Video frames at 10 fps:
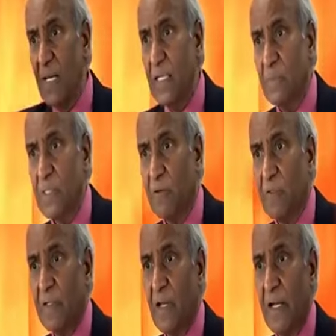milk comes out
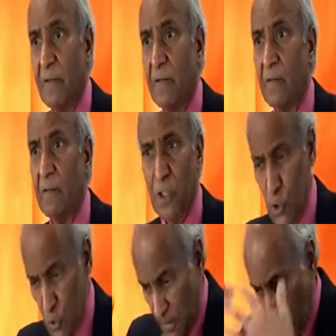of the other end.
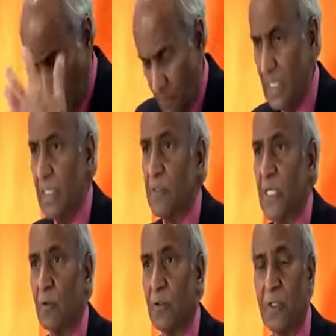Huge amount of milk comes
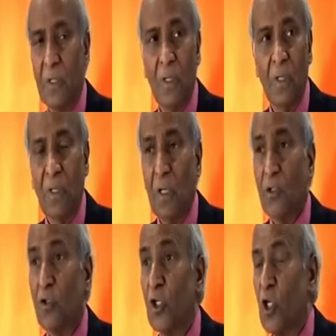out.
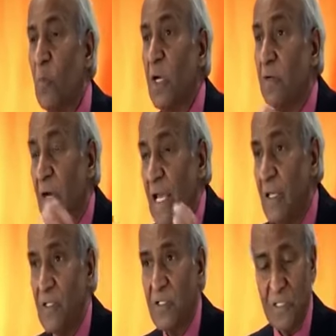So the human
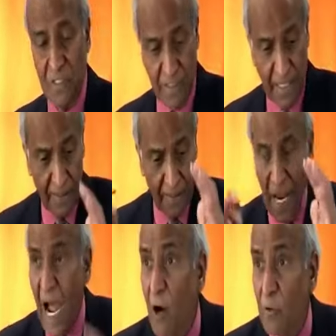race settled
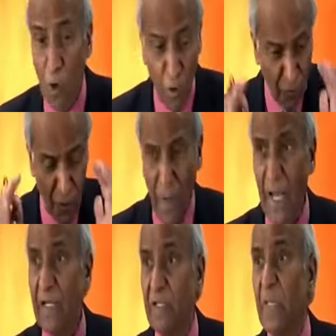down, the whole of
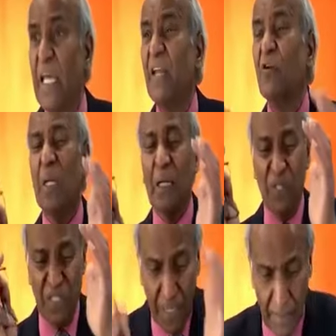humanity began to become
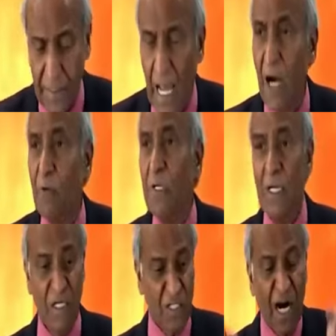settled
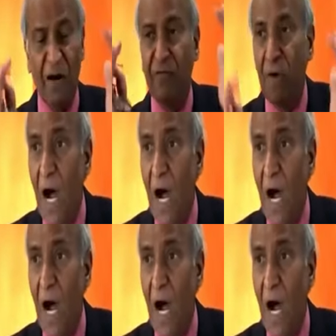down, start